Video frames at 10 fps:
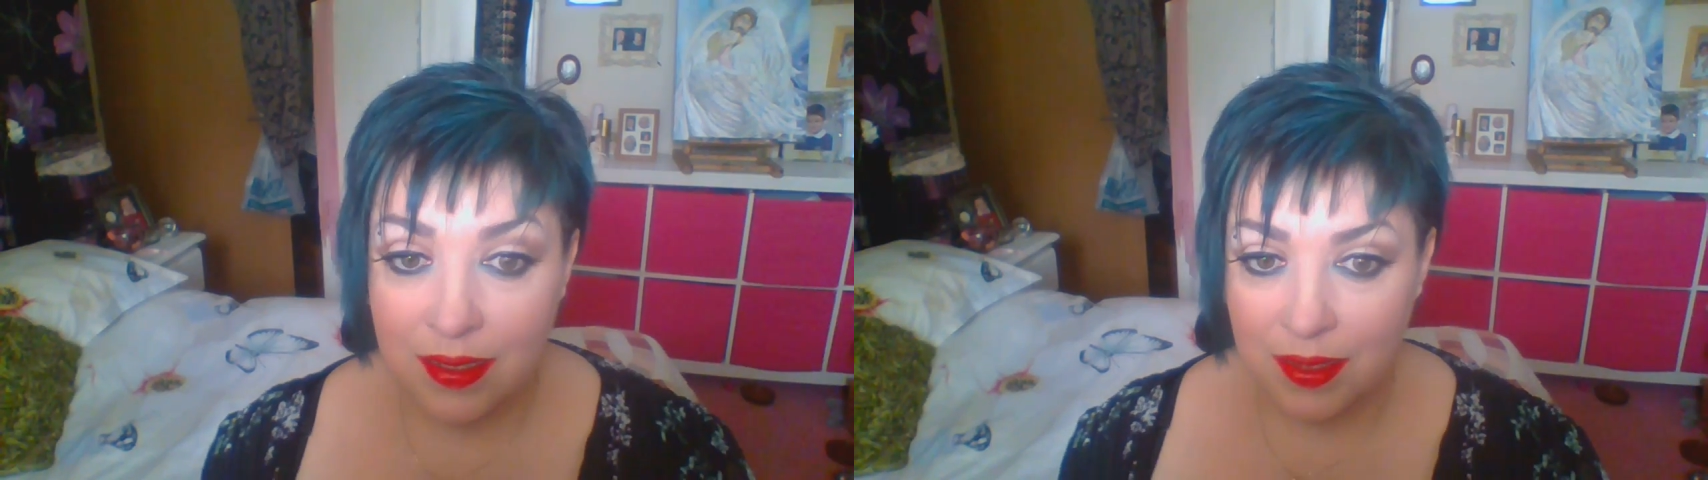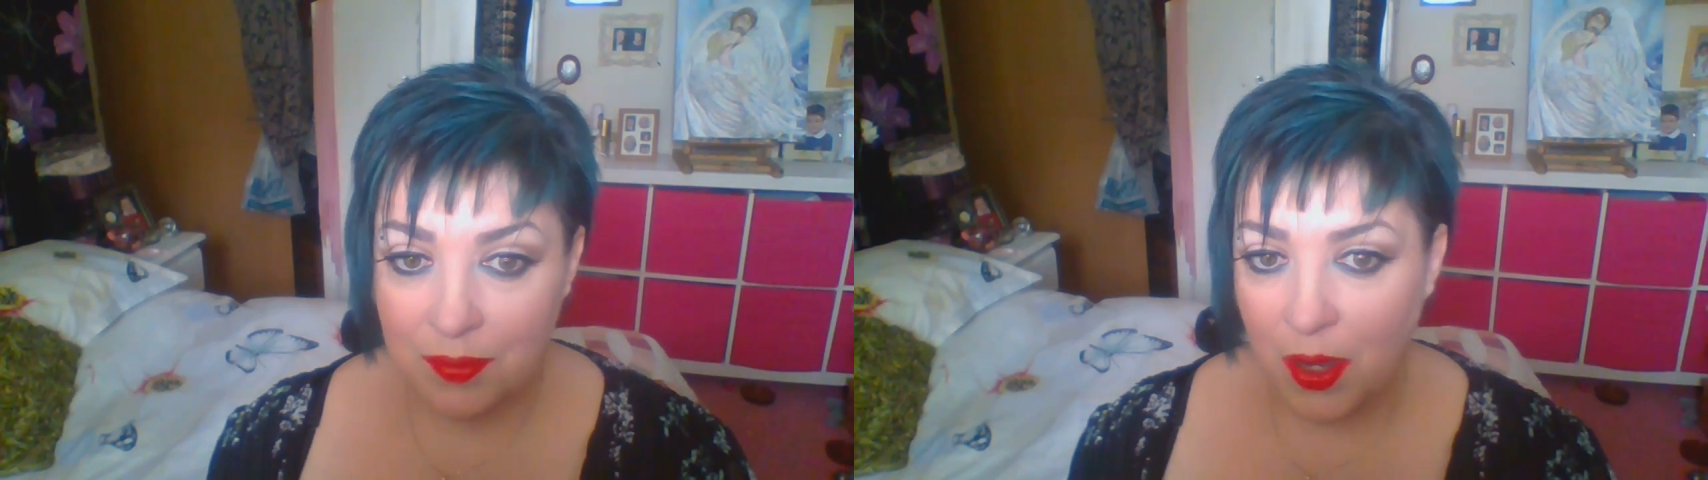
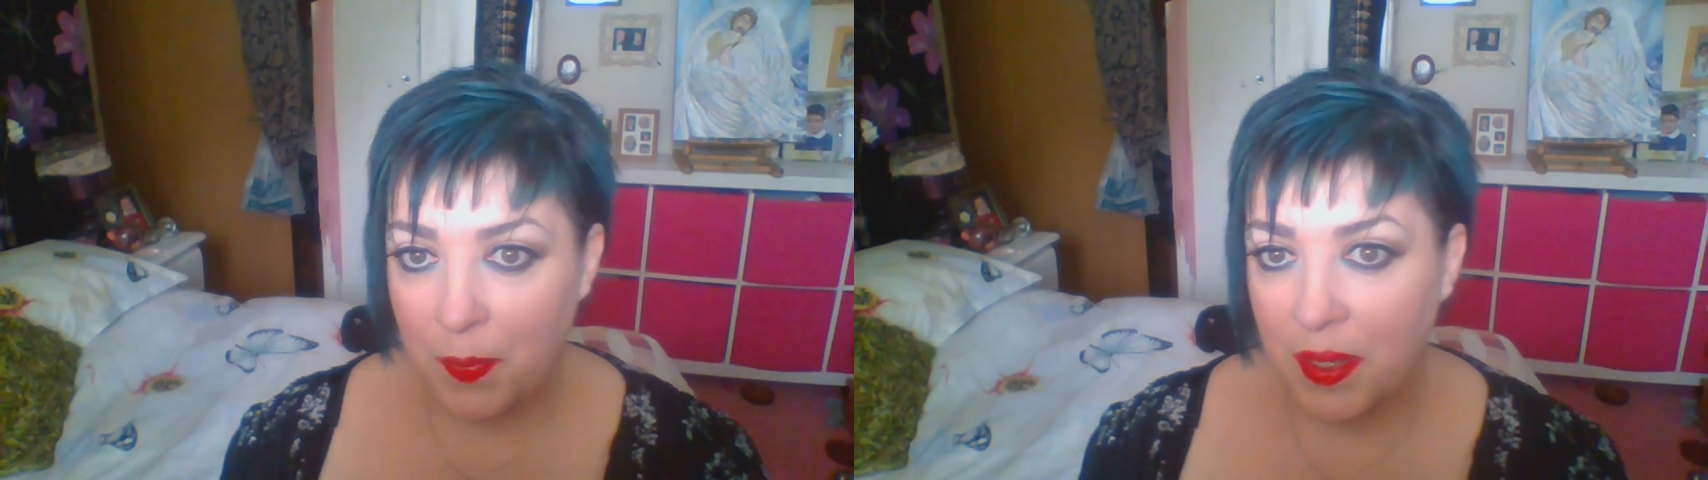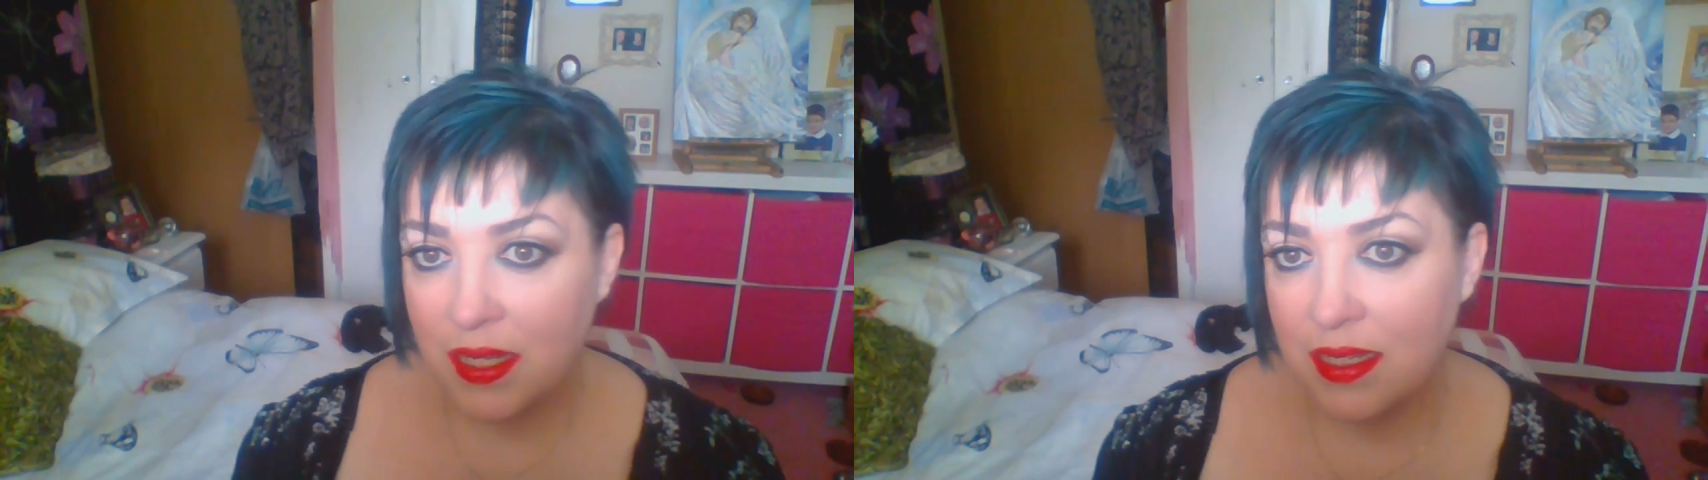in my
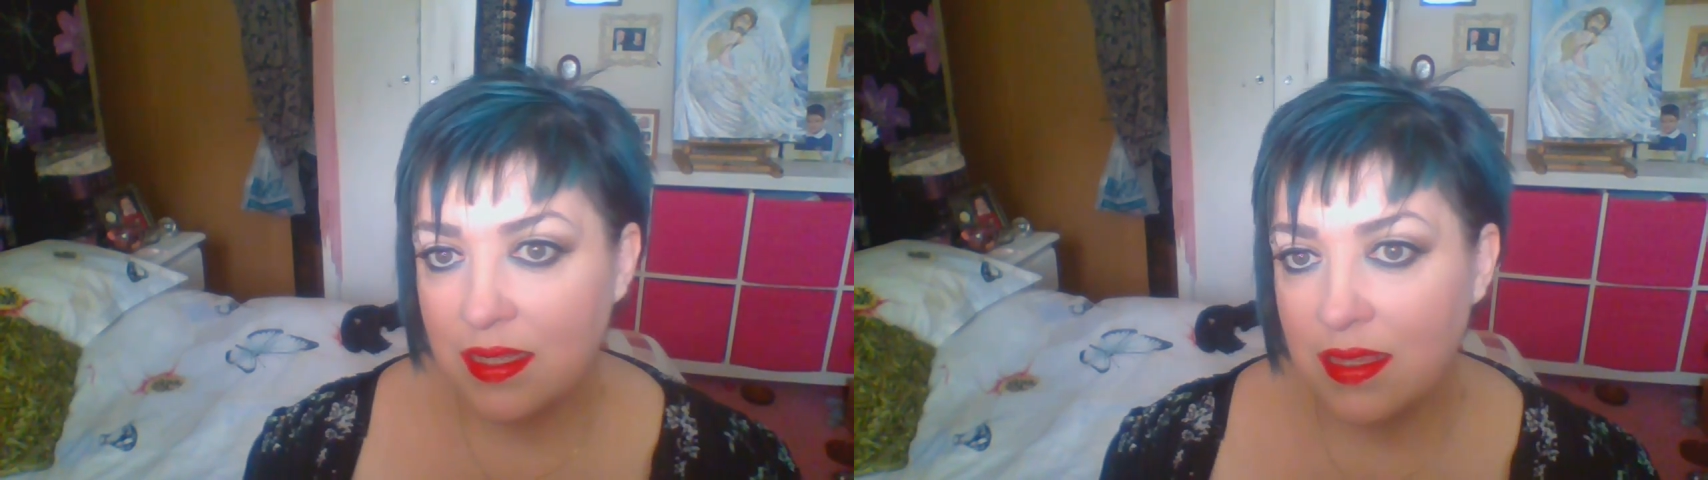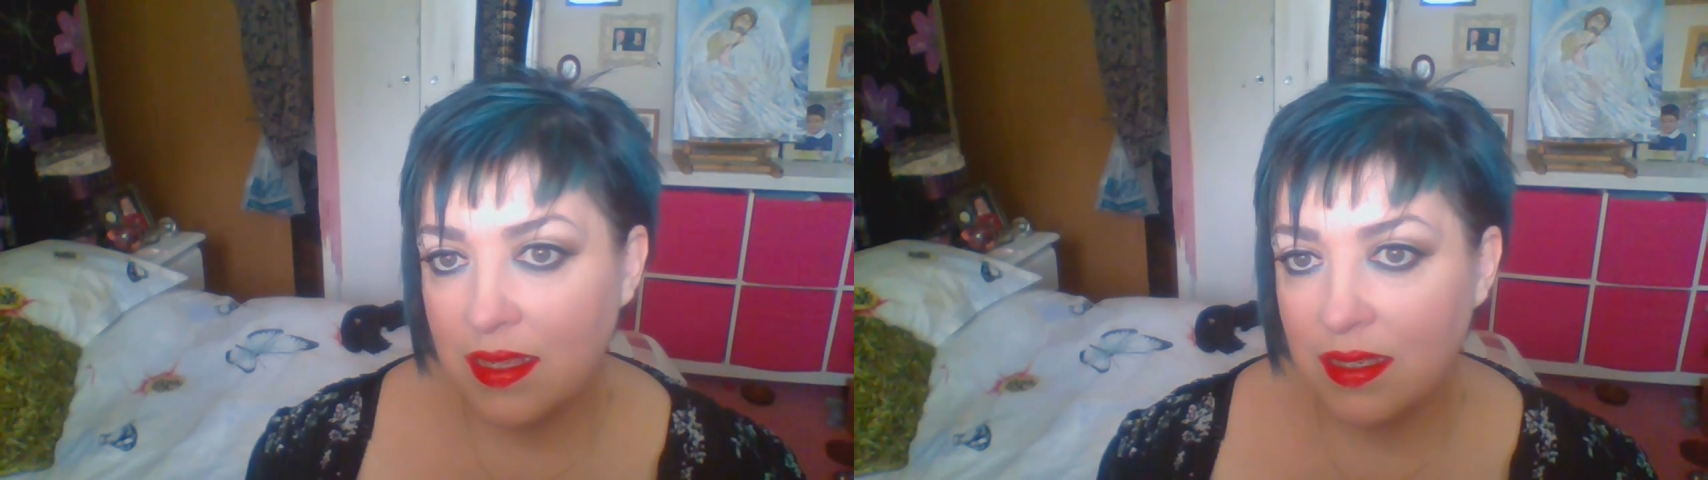
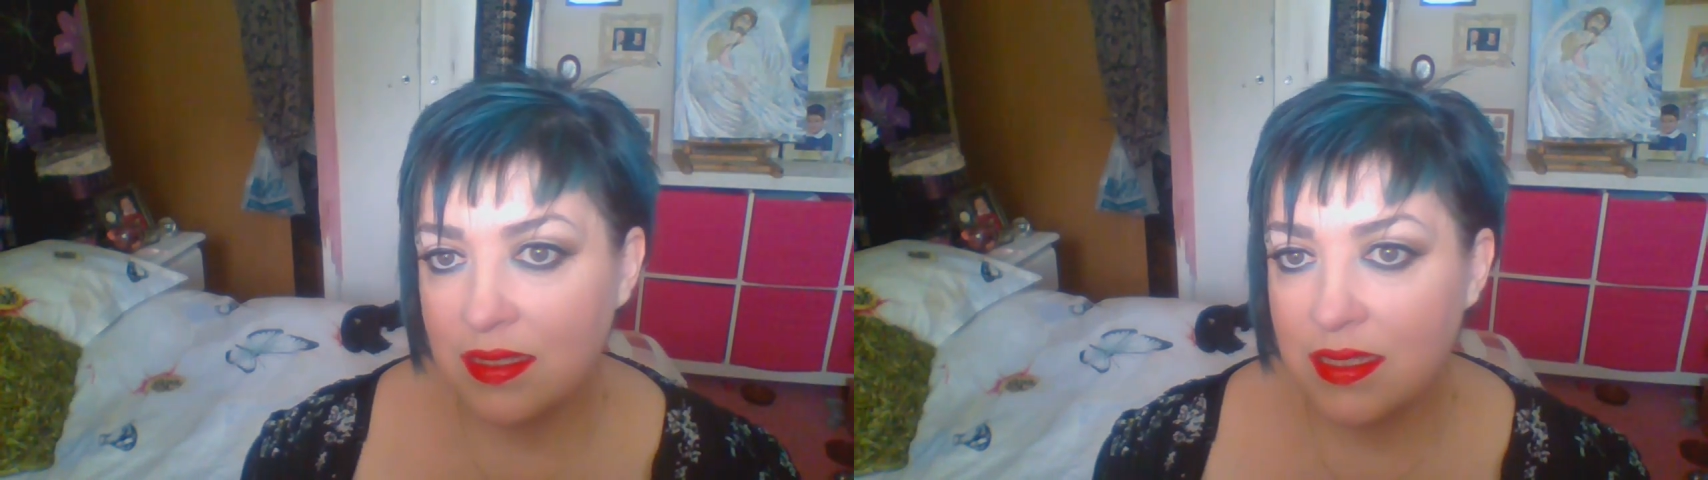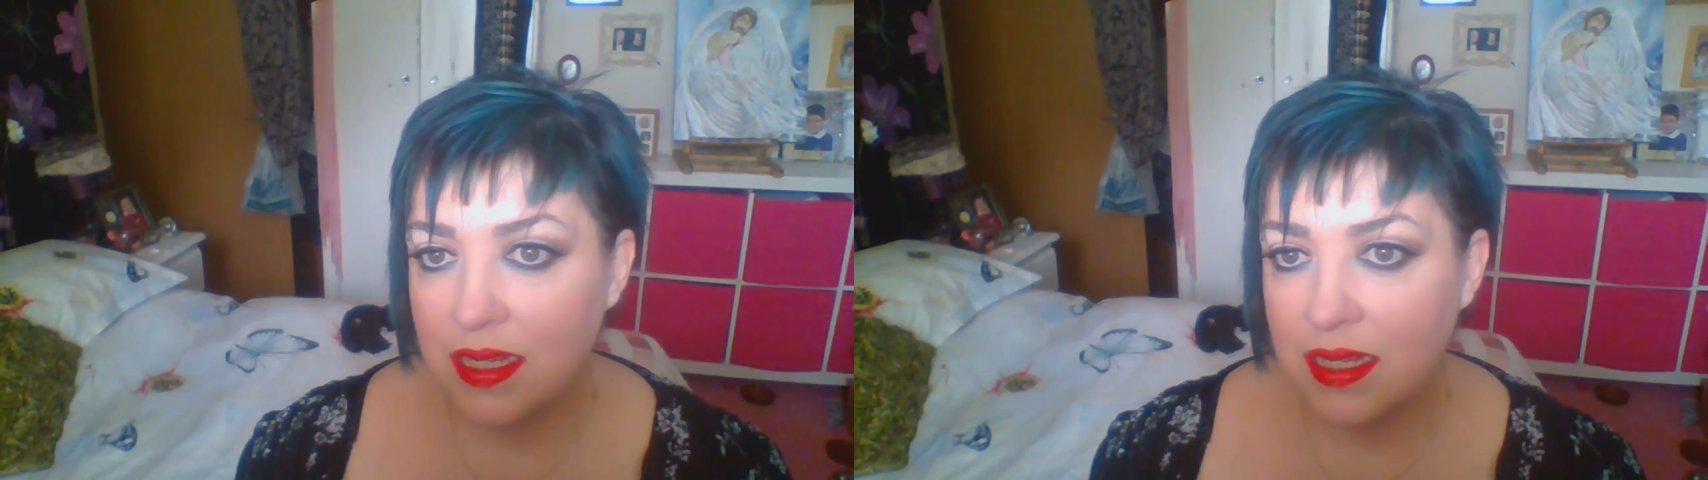opinion, that